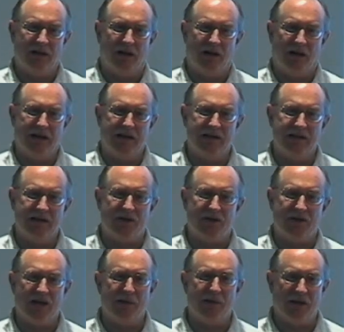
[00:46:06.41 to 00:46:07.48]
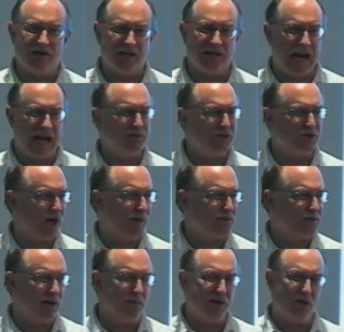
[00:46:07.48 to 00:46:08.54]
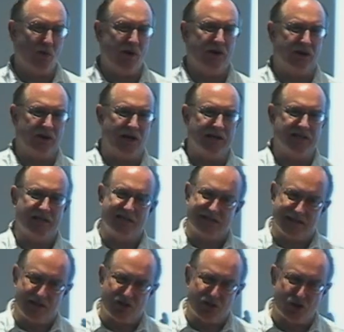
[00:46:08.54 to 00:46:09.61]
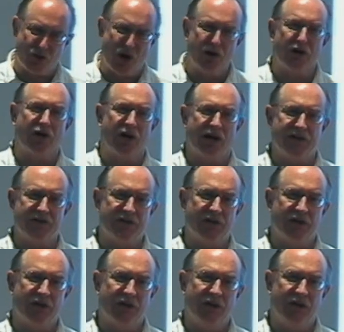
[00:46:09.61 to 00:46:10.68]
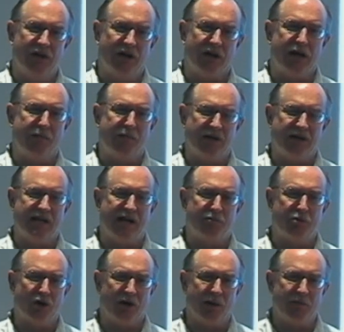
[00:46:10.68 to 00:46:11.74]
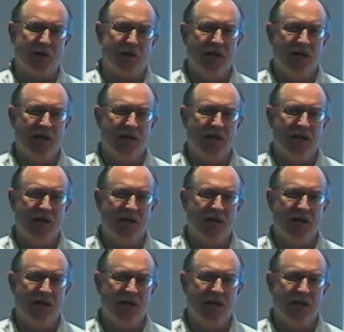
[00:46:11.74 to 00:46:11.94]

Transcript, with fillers: All right? So you think about it, the games program is going to be the weaker guys, it's the stronger guys are coming to that program.